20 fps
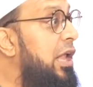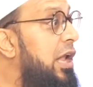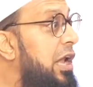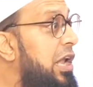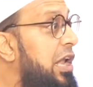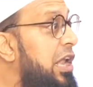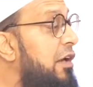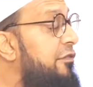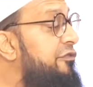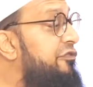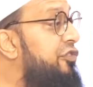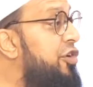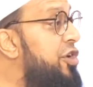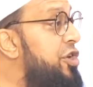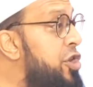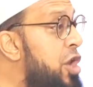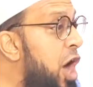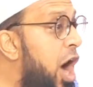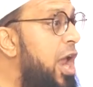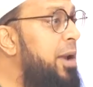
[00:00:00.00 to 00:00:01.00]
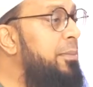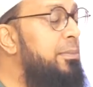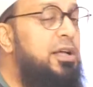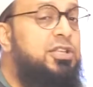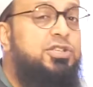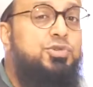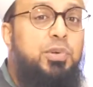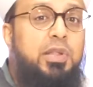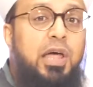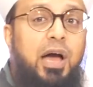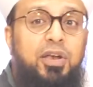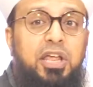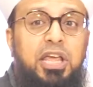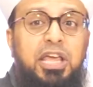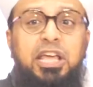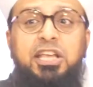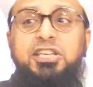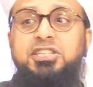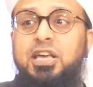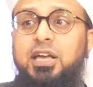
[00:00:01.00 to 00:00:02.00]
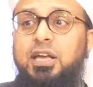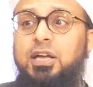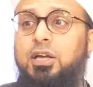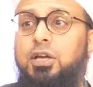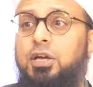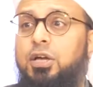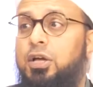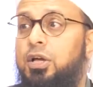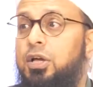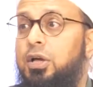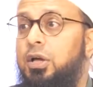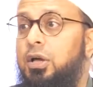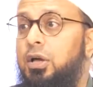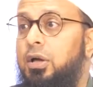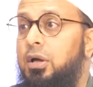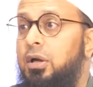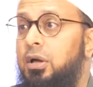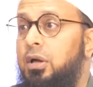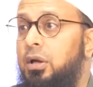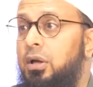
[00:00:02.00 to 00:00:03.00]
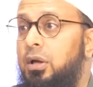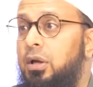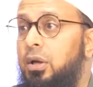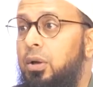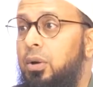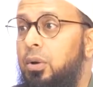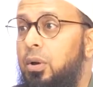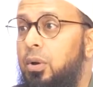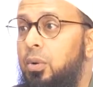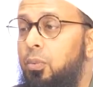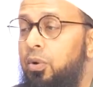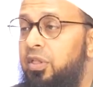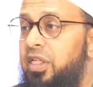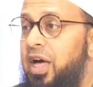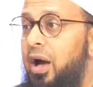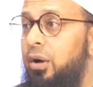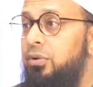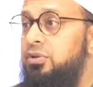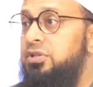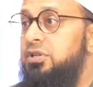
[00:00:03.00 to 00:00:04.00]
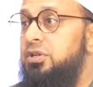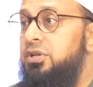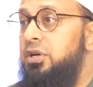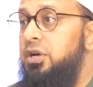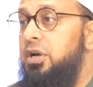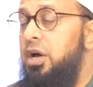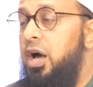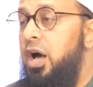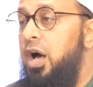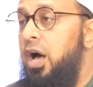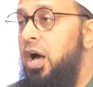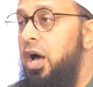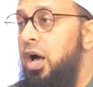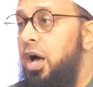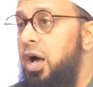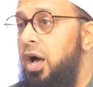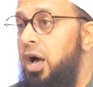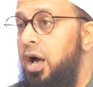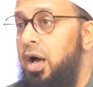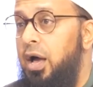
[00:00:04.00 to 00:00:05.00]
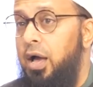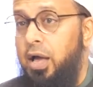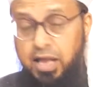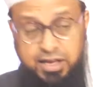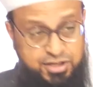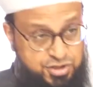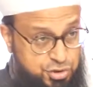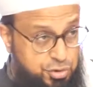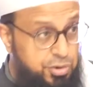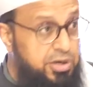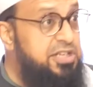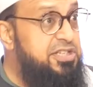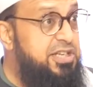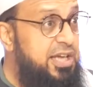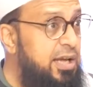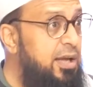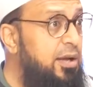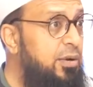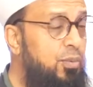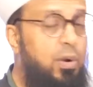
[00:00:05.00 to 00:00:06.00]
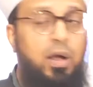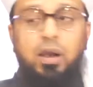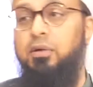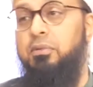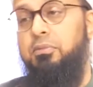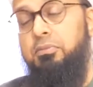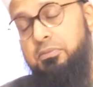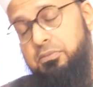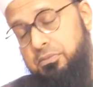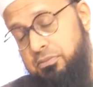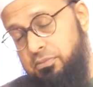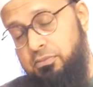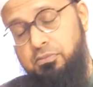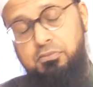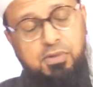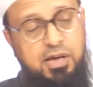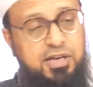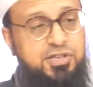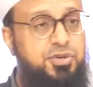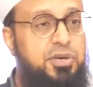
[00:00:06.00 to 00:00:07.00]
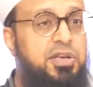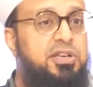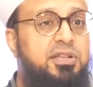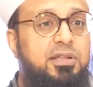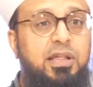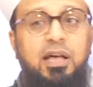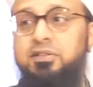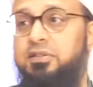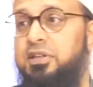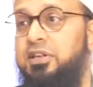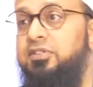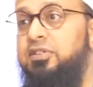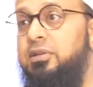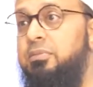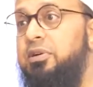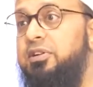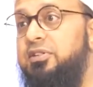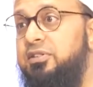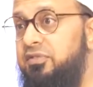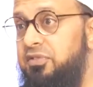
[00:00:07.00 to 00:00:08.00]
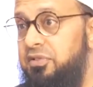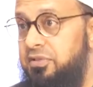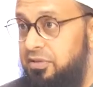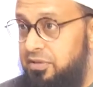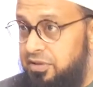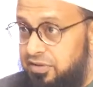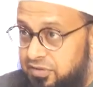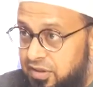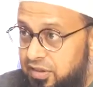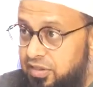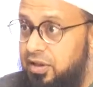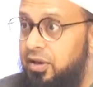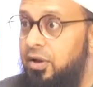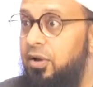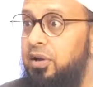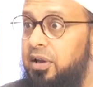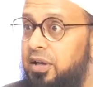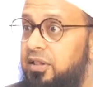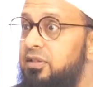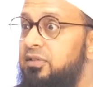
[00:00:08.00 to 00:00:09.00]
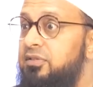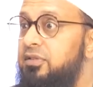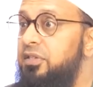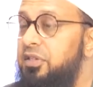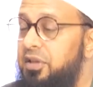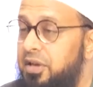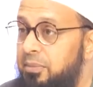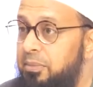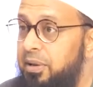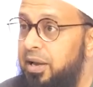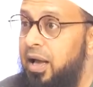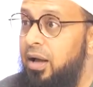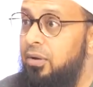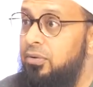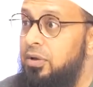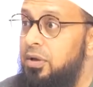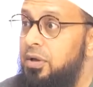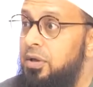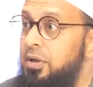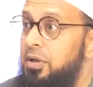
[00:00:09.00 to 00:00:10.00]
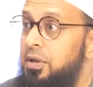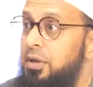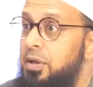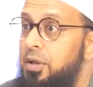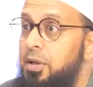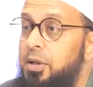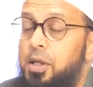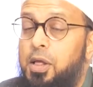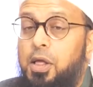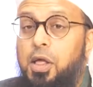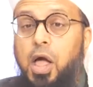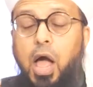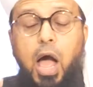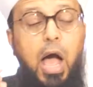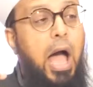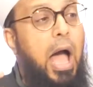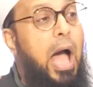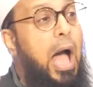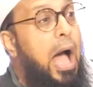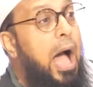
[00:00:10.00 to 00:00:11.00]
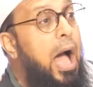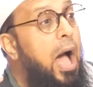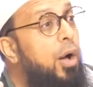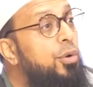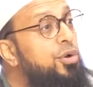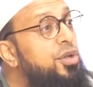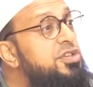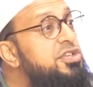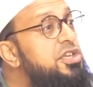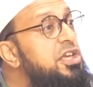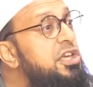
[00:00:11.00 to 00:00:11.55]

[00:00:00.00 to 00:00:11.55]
live for 9 months without eating, without excreting? Well, excreting, that's easy, because if there's nothing going in, there's nothing coming out. How does